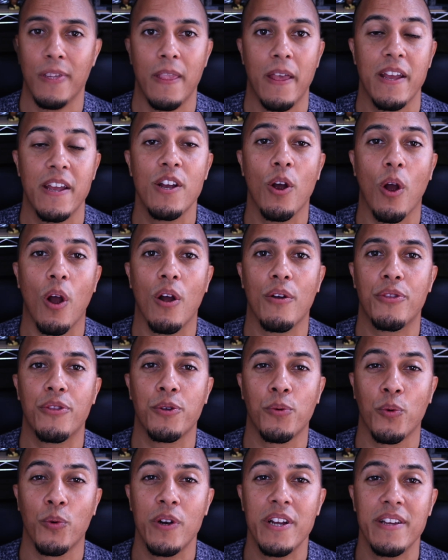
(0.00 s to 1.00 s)
Here are
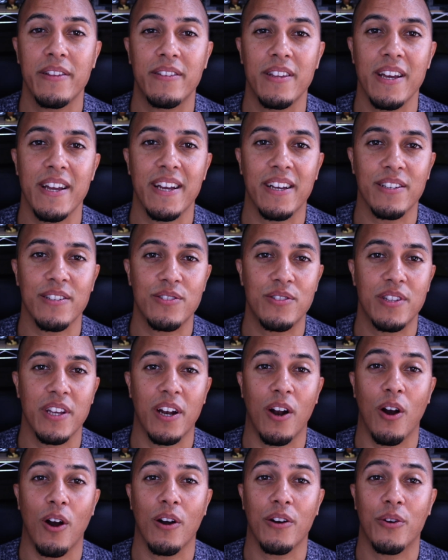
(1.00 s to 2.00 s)
3 things that
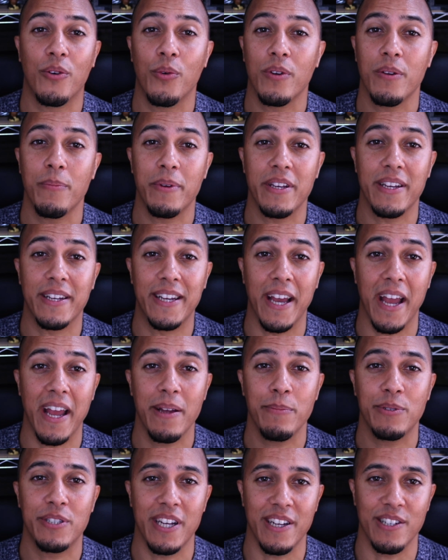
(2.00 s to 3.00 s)
are going to be
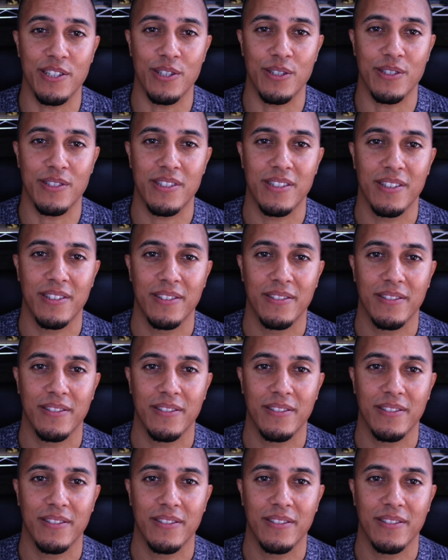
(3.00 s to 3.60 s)
game changers.